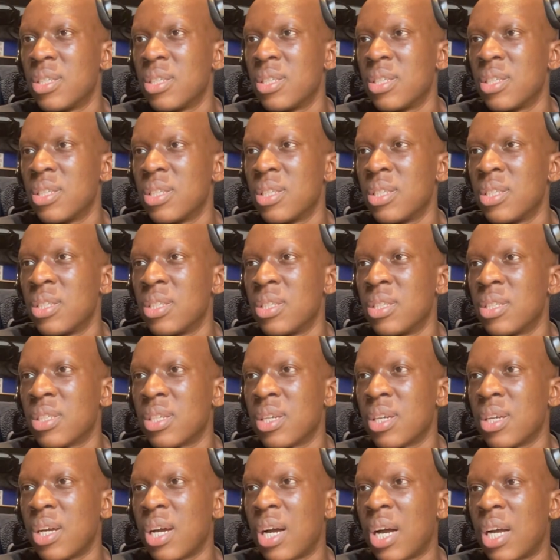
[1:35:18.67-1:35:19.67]
Here's
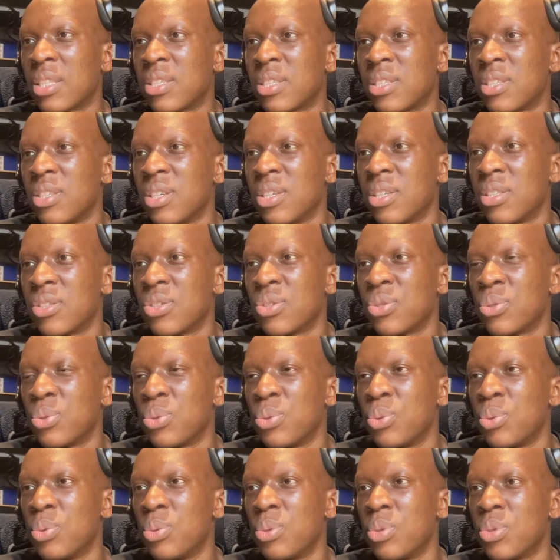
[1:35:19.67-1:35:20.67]
Atia
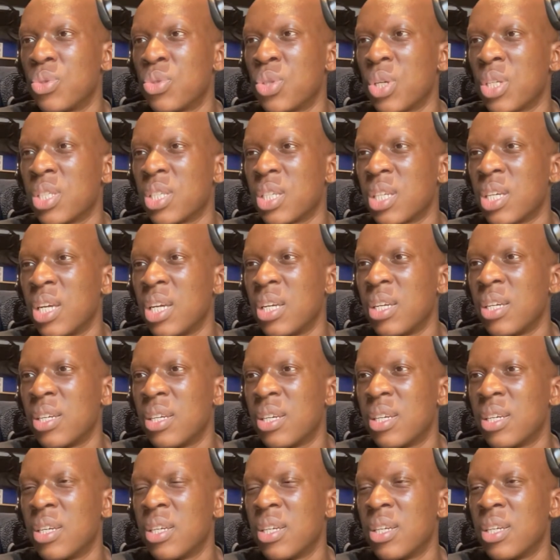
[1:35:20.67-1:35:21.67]
to Trezeguet.
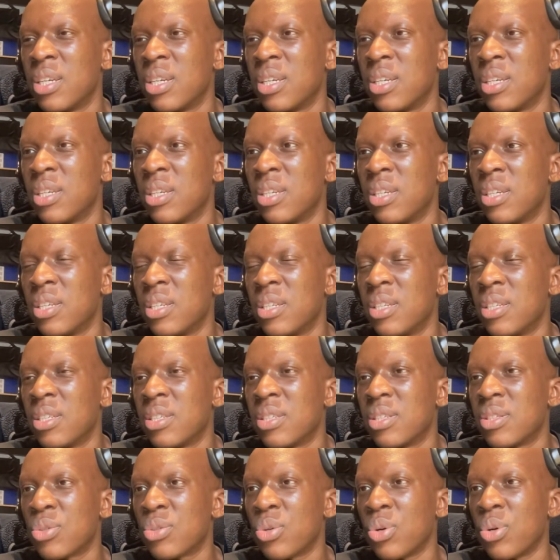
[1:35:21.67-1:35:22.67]

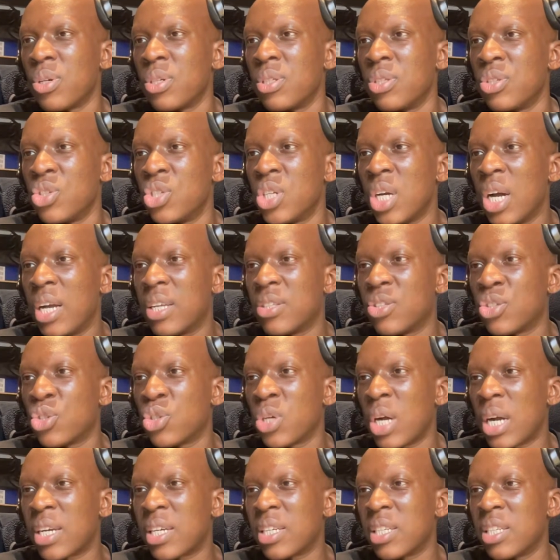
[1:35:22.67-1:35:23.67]
It's got Njai
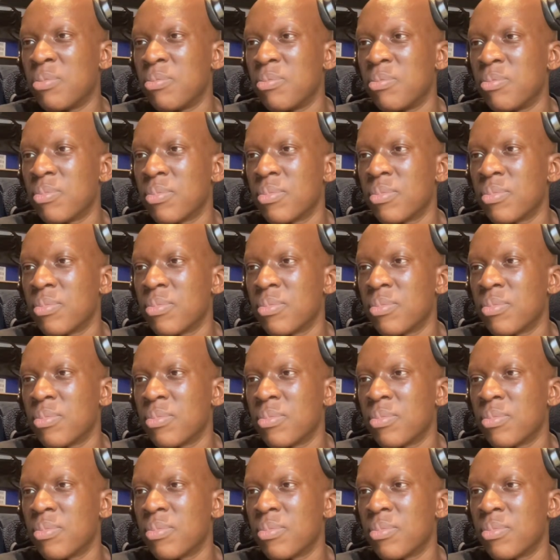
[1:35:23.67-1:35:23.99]
tracking him.